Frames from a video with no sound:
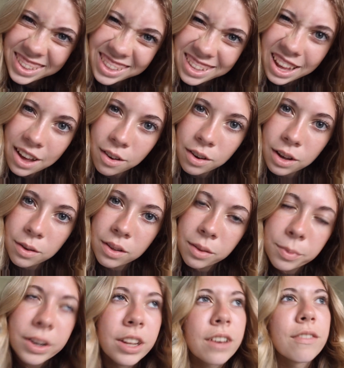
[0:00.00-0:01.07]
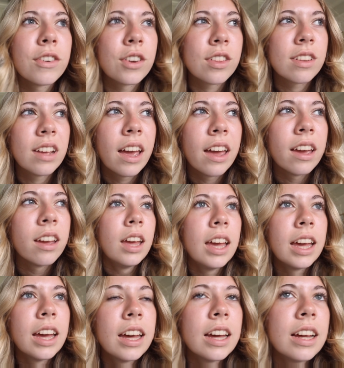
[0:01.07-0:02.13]
so it was a pretty good first day.
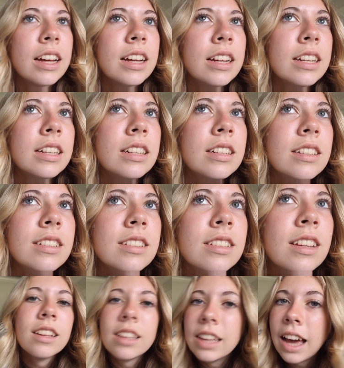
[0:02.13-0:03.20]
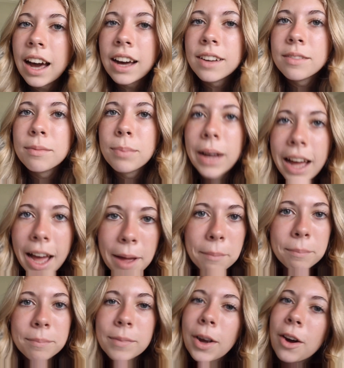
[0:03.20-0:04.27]
And yeah, but
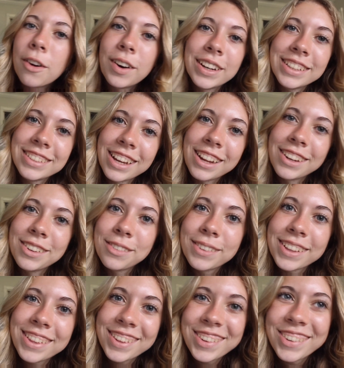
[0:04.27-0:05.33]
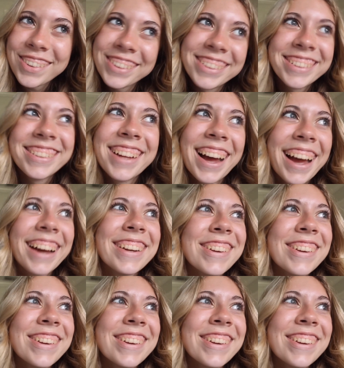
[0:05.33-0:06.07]
I'm already done with school. I